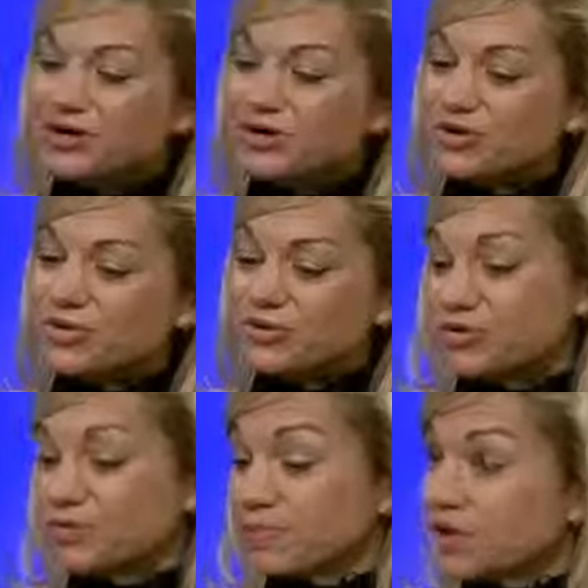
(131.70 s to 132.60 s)
your,
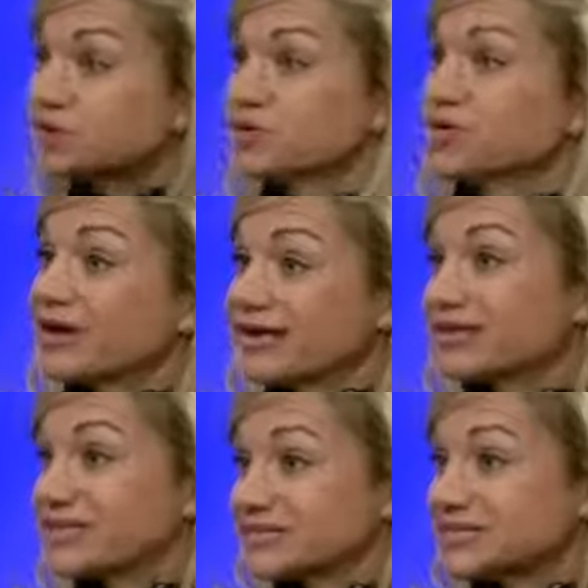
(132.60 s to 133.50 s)
your blood sugar
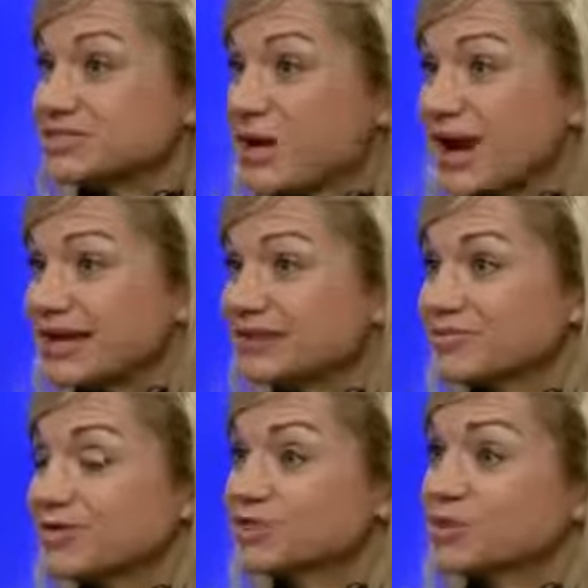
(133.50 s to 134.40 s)
increases, right? right?
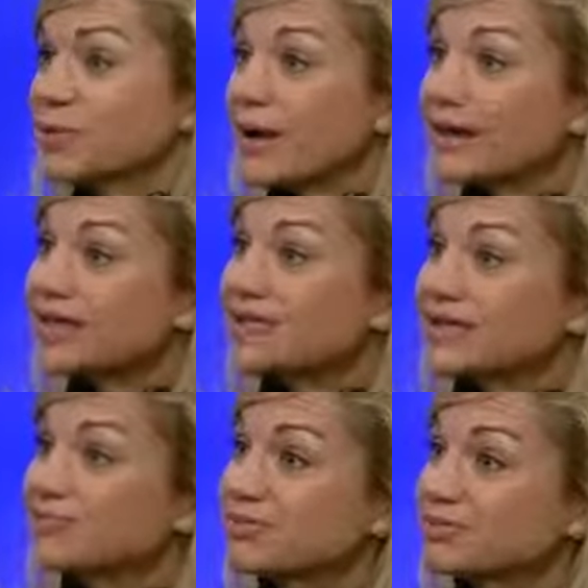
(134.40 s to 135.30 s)
Which your body
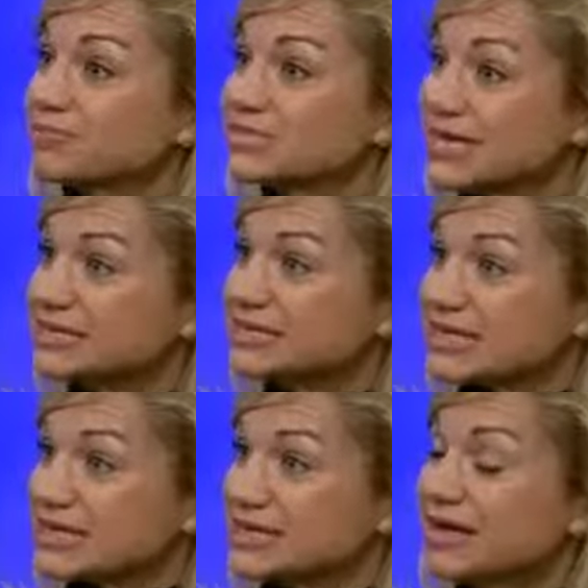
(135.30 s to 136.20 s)
then produces
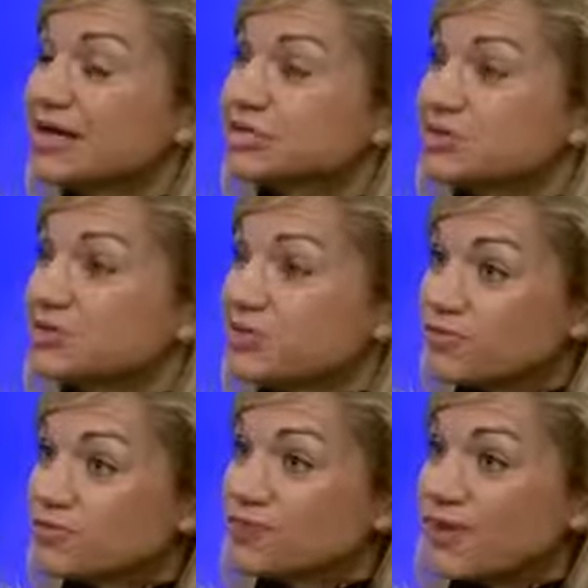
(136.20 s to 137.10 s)
insulin to
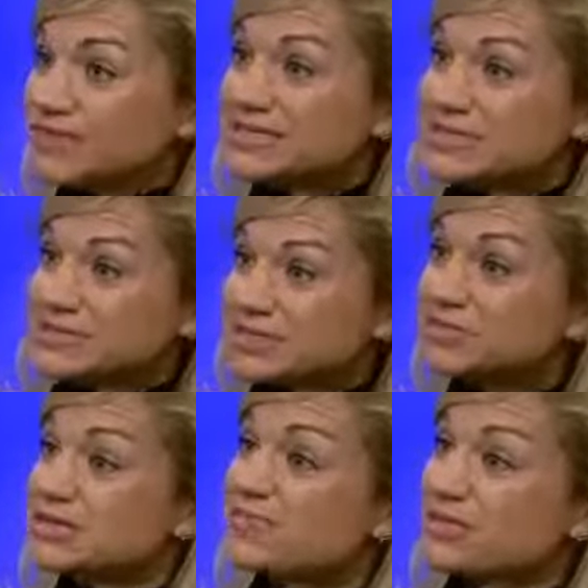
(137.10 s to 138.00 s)
basically do
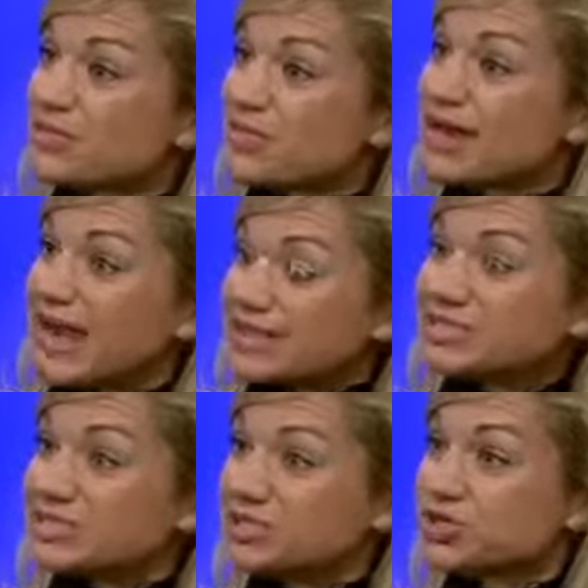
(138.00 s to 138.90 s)
something with that
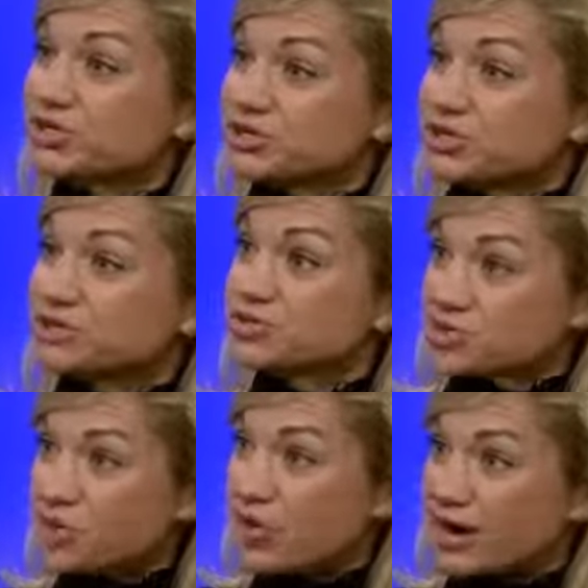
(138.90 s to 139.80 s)
excess sugar so you
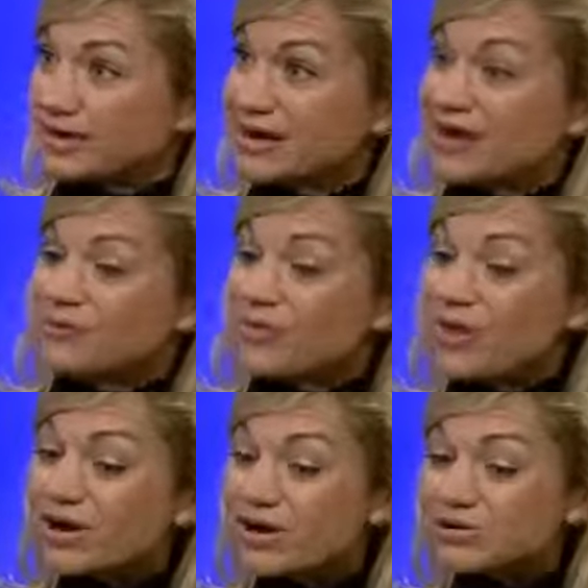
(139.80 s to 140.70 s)
store it. Mm -hmm. But
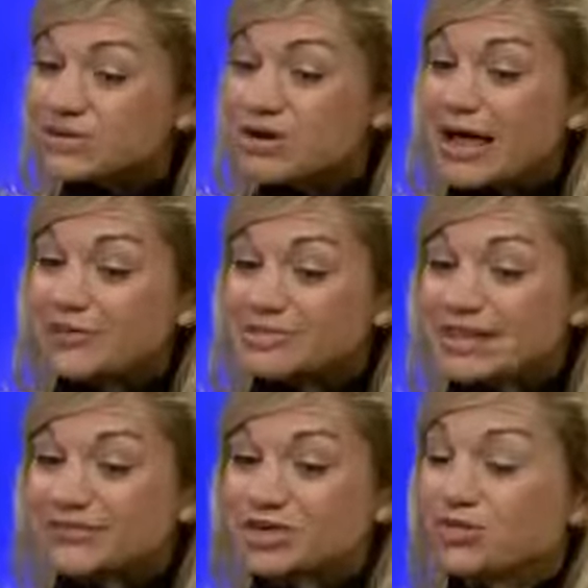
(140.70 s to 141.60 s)
what also happens
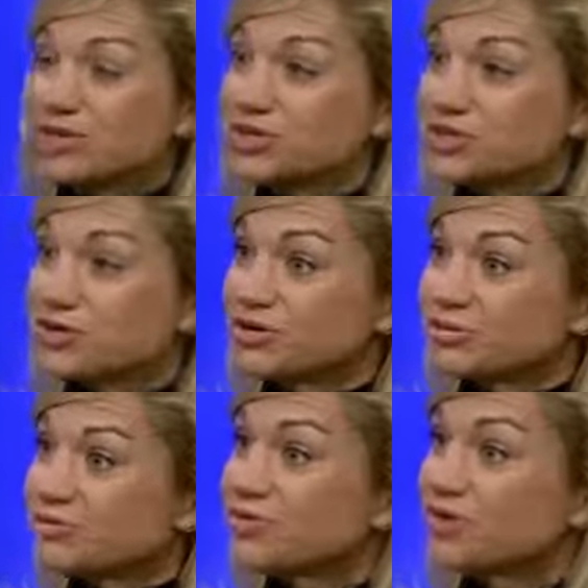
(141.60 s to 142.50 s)
after you eat sugar is
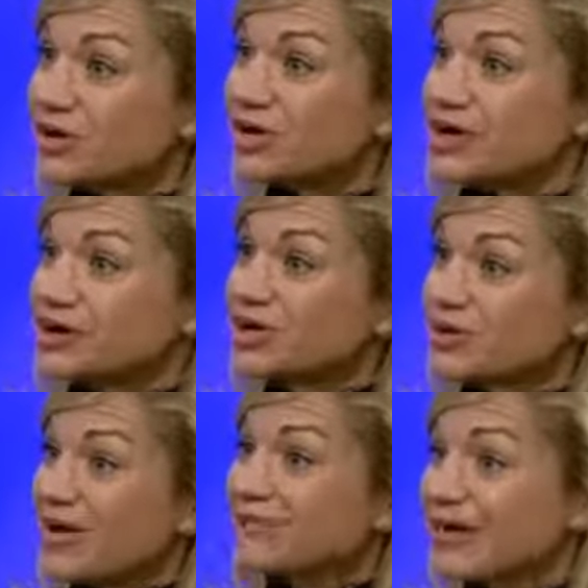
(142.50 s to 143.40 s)
you feel good,
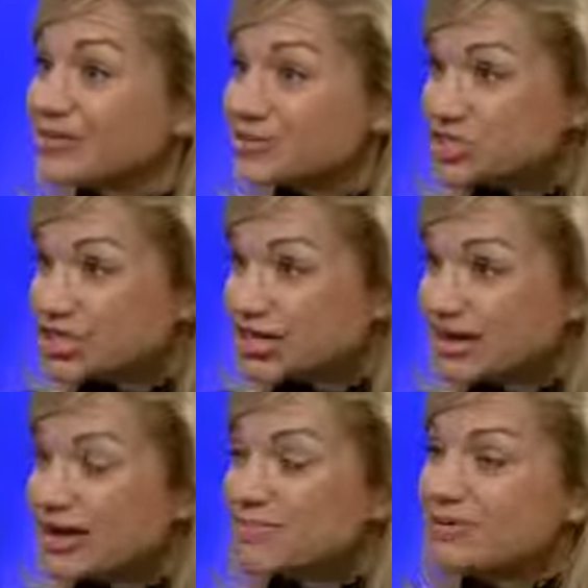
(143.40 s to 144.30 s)
you have energy,
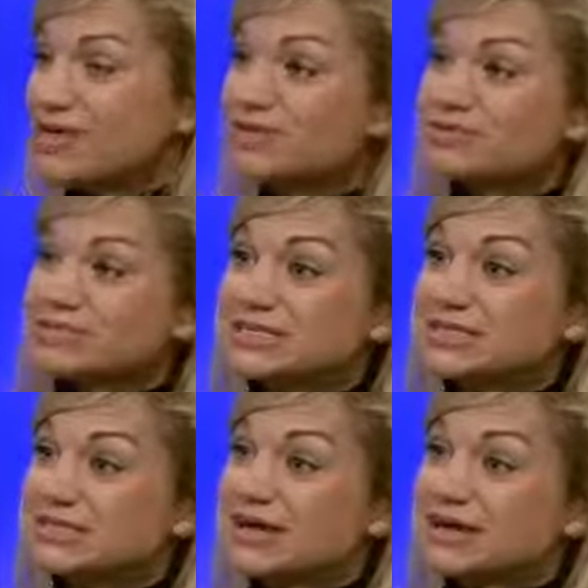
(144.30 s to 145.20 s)
but then you
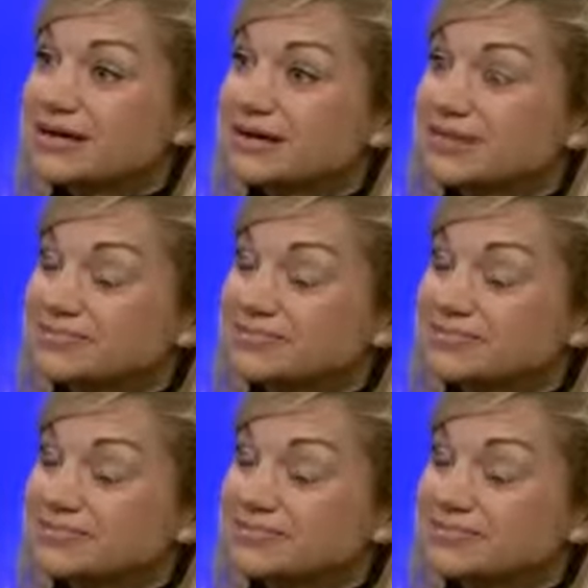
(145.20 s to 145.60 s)
uh,